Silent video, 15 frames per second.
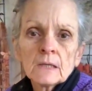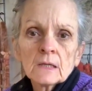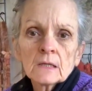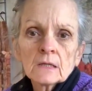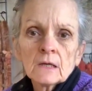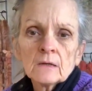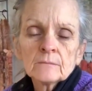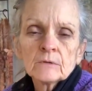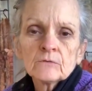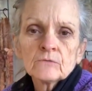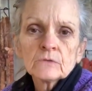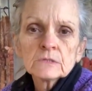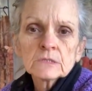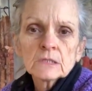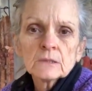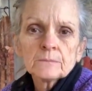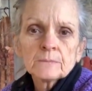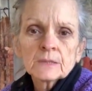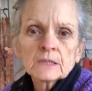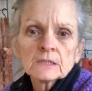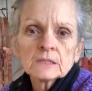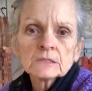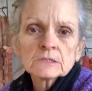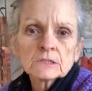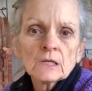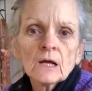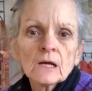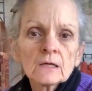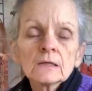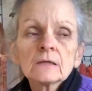and come and visit because
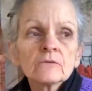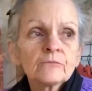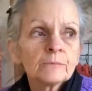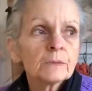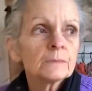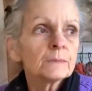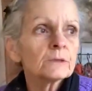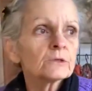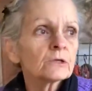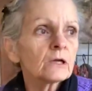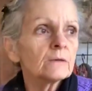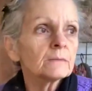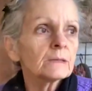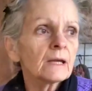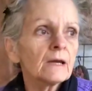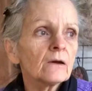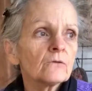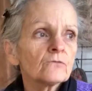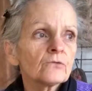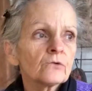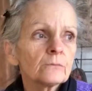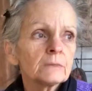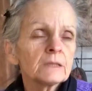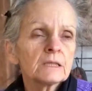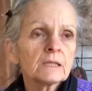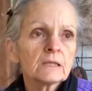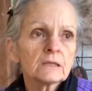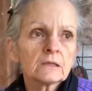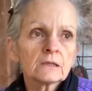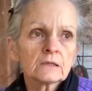not enough people are coming out for me to
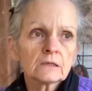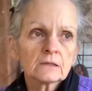think